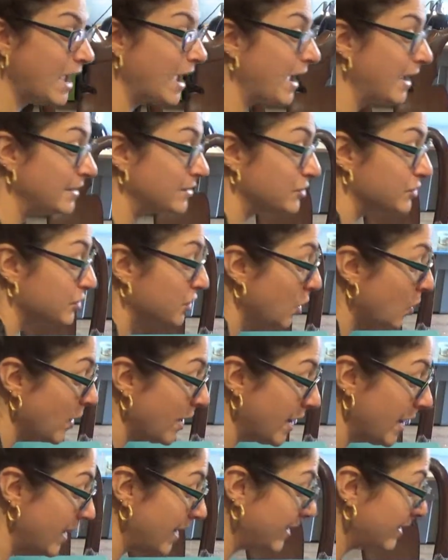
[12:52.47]
I just go
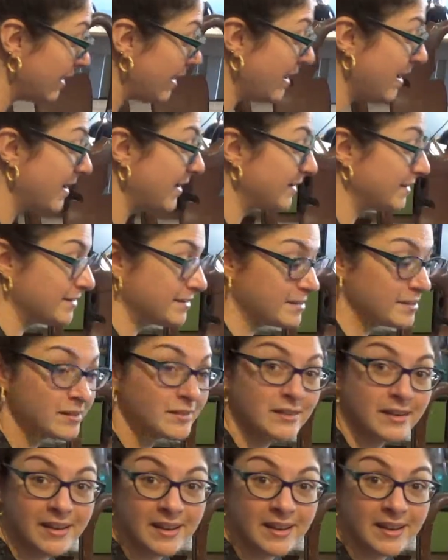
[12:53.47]
ahead and